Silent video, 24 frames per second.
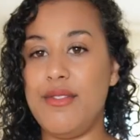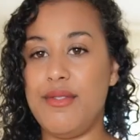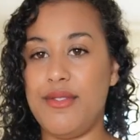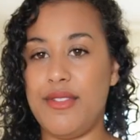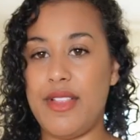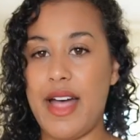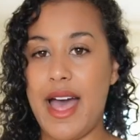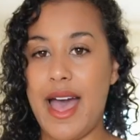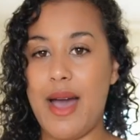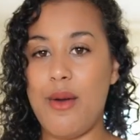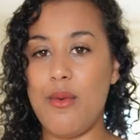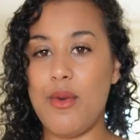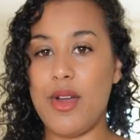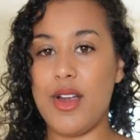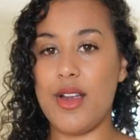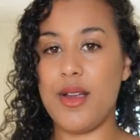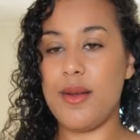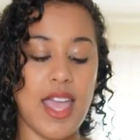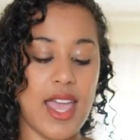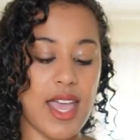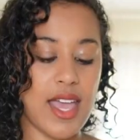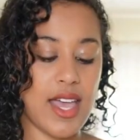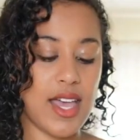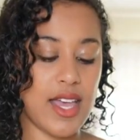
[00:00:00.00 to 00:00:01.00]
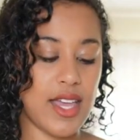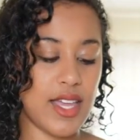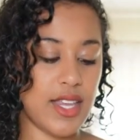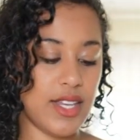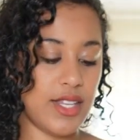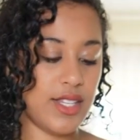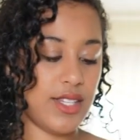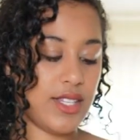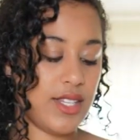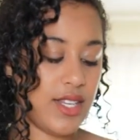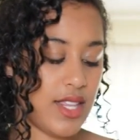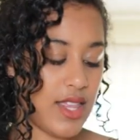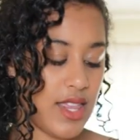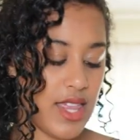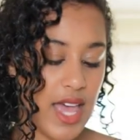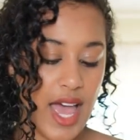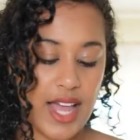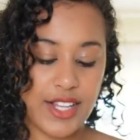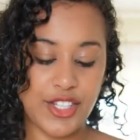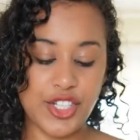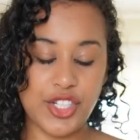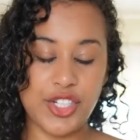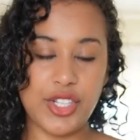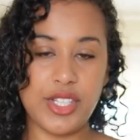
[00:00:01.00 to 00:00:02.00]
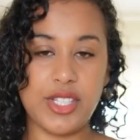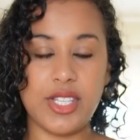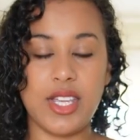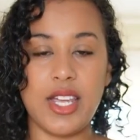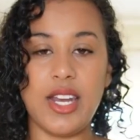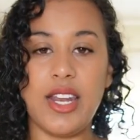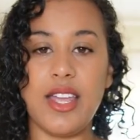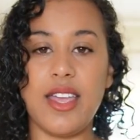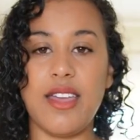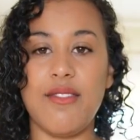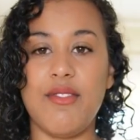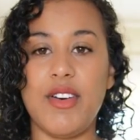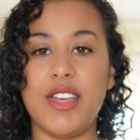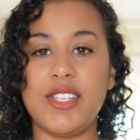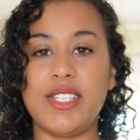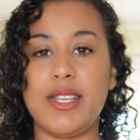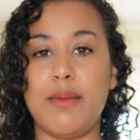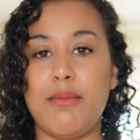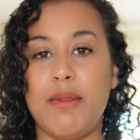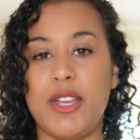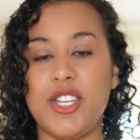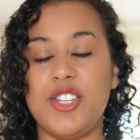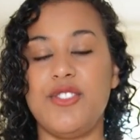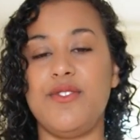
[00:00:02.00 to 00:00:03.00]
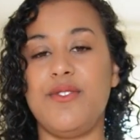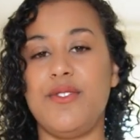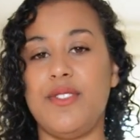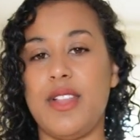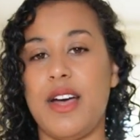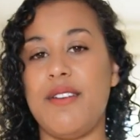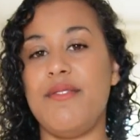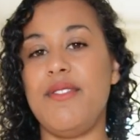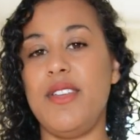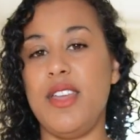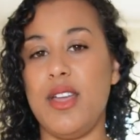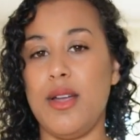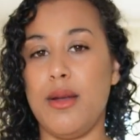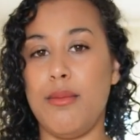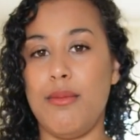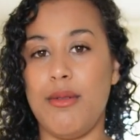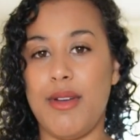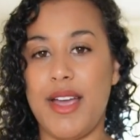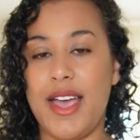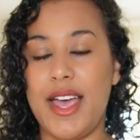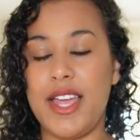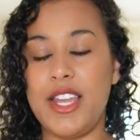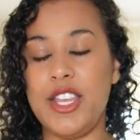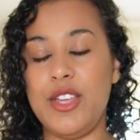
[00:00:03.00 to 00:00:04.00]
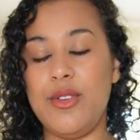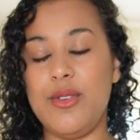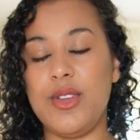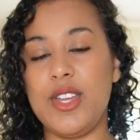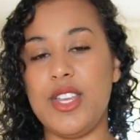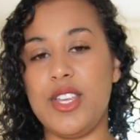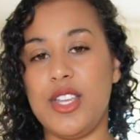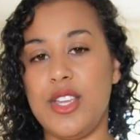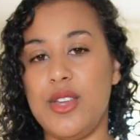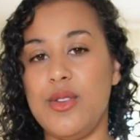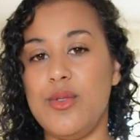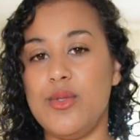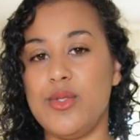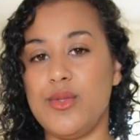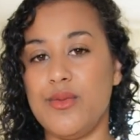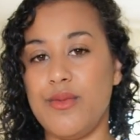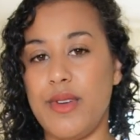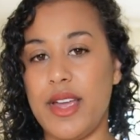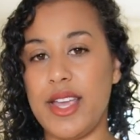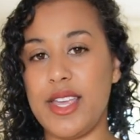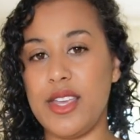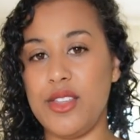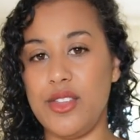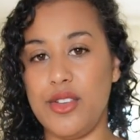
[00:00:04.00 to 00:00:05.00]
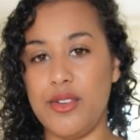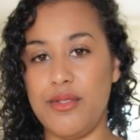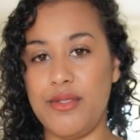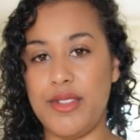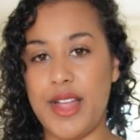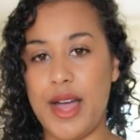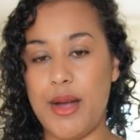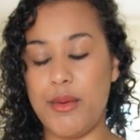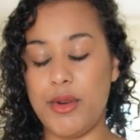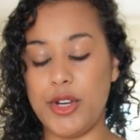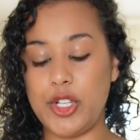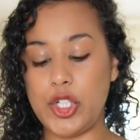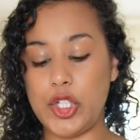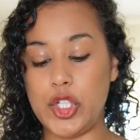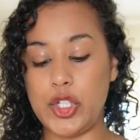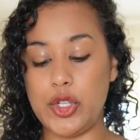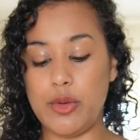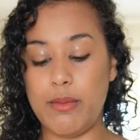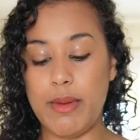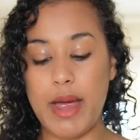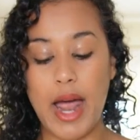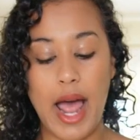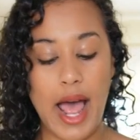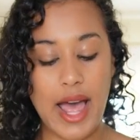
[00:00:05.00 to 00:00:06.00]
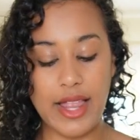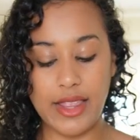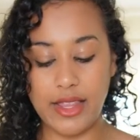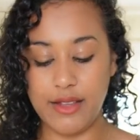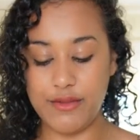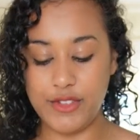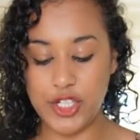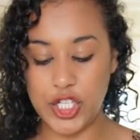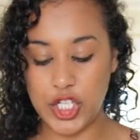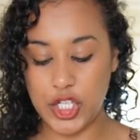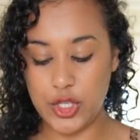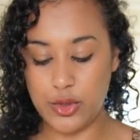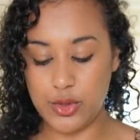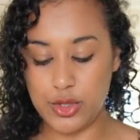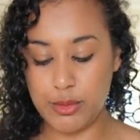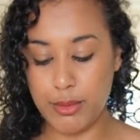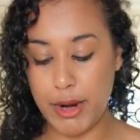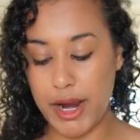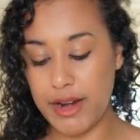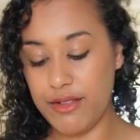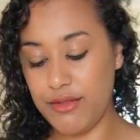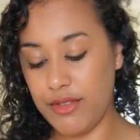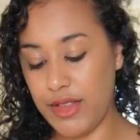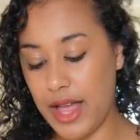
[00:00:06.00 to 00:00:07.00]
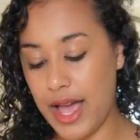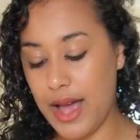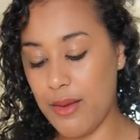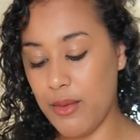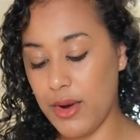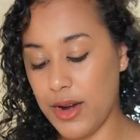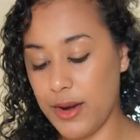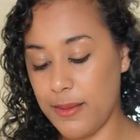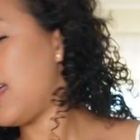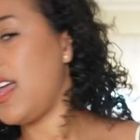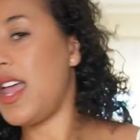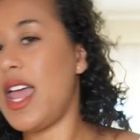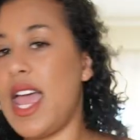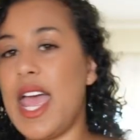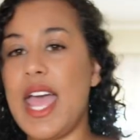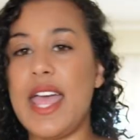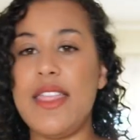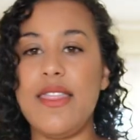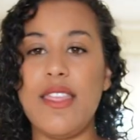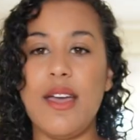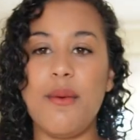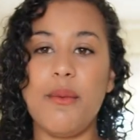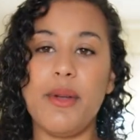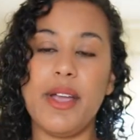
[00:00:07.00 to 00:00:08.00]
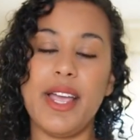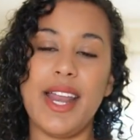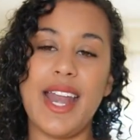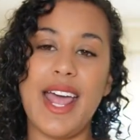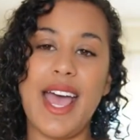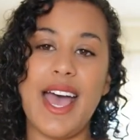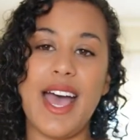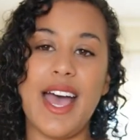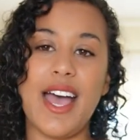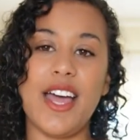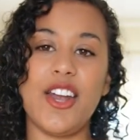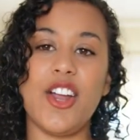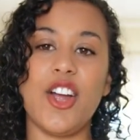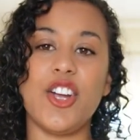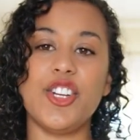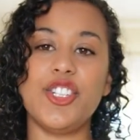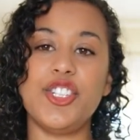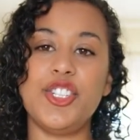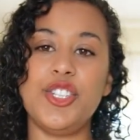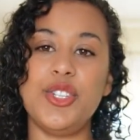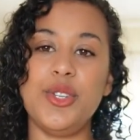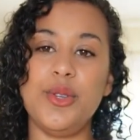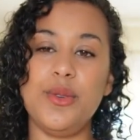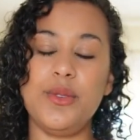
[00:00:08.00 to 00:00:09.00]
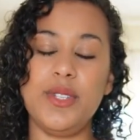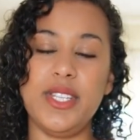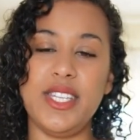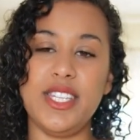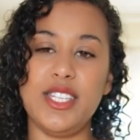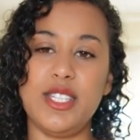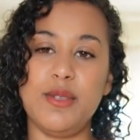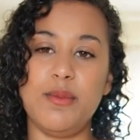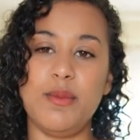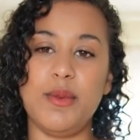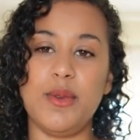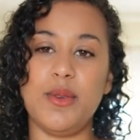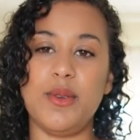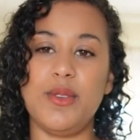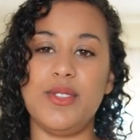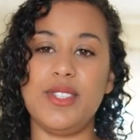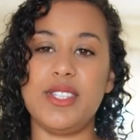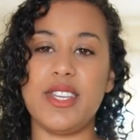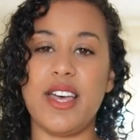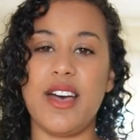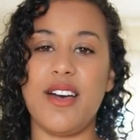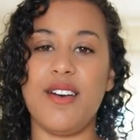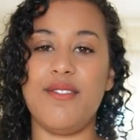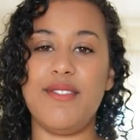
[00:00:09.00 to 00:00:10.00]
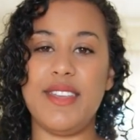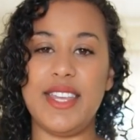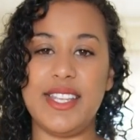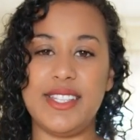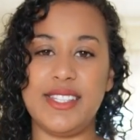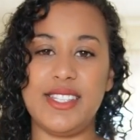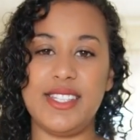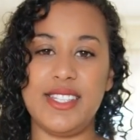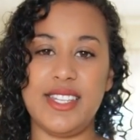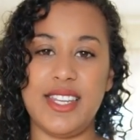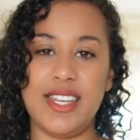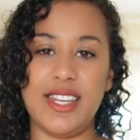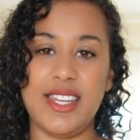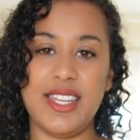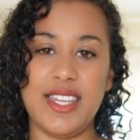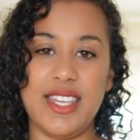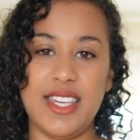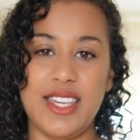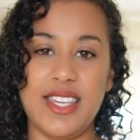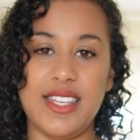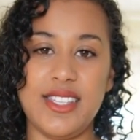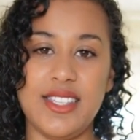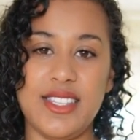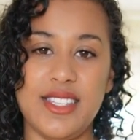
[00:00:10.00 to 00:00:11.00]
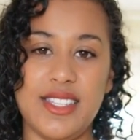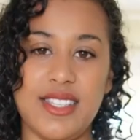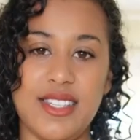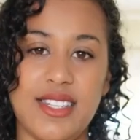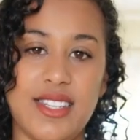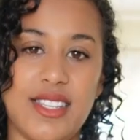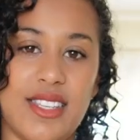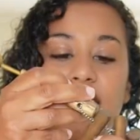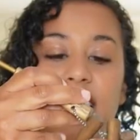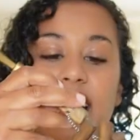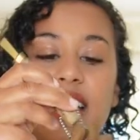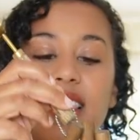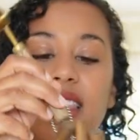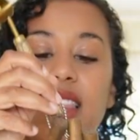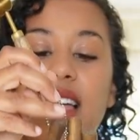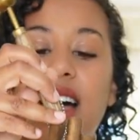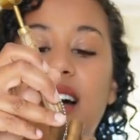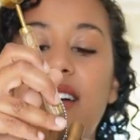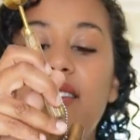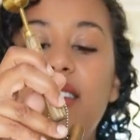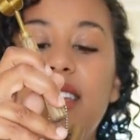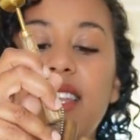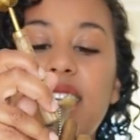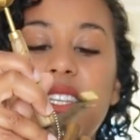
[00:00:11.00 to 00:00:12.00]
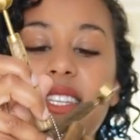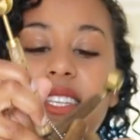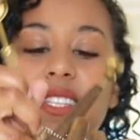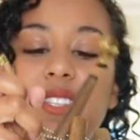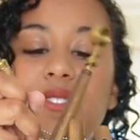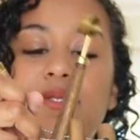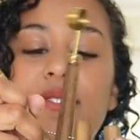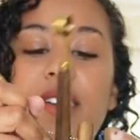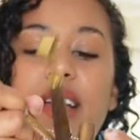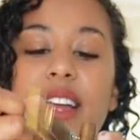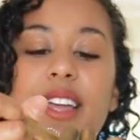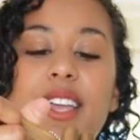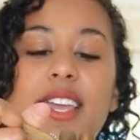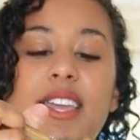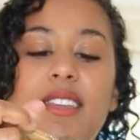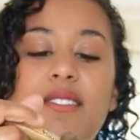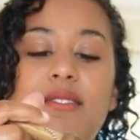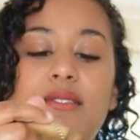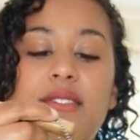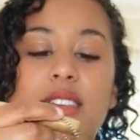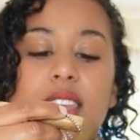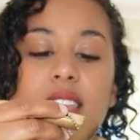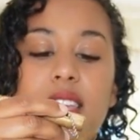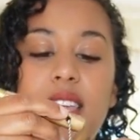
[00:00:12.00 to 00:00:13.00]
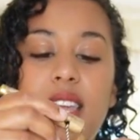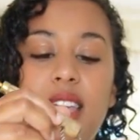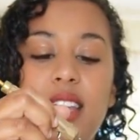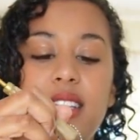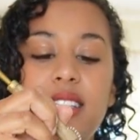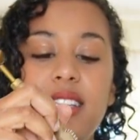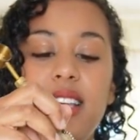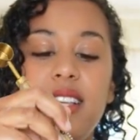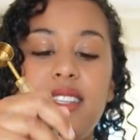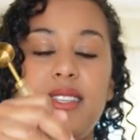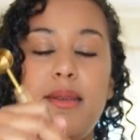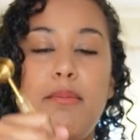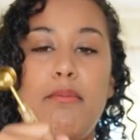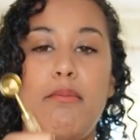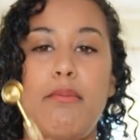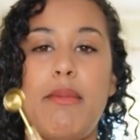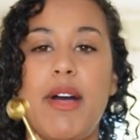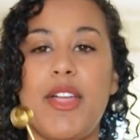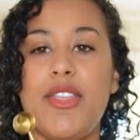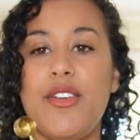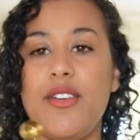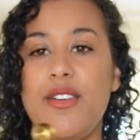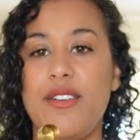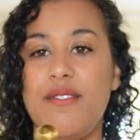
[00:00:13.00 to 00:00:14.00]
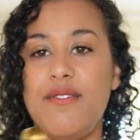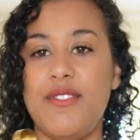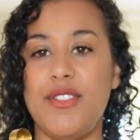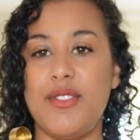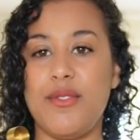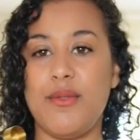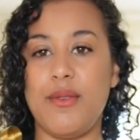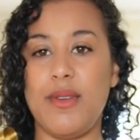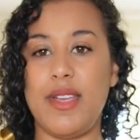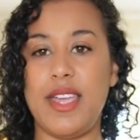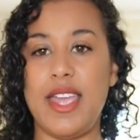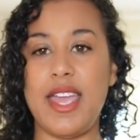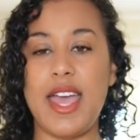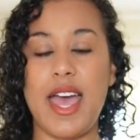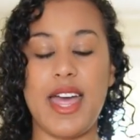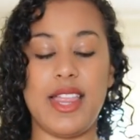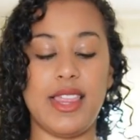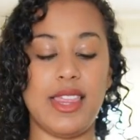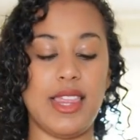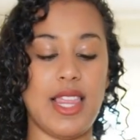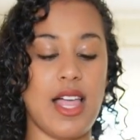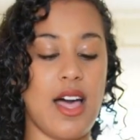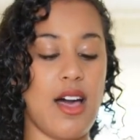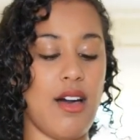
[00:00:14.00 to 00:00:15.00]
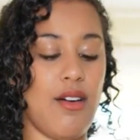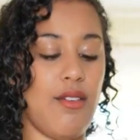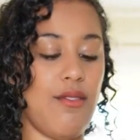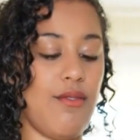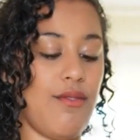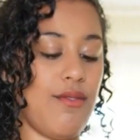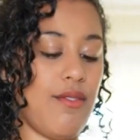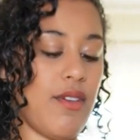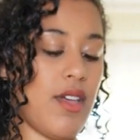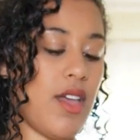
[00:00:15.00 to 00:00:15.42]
flour, and that's just going to give us a much fluffier bread. You can use regular flour too, but I love to use bread flour. And then we're going to add our 2 teaspoons of instant yeast. I love it. It's very convenient. As a mother of 3, I love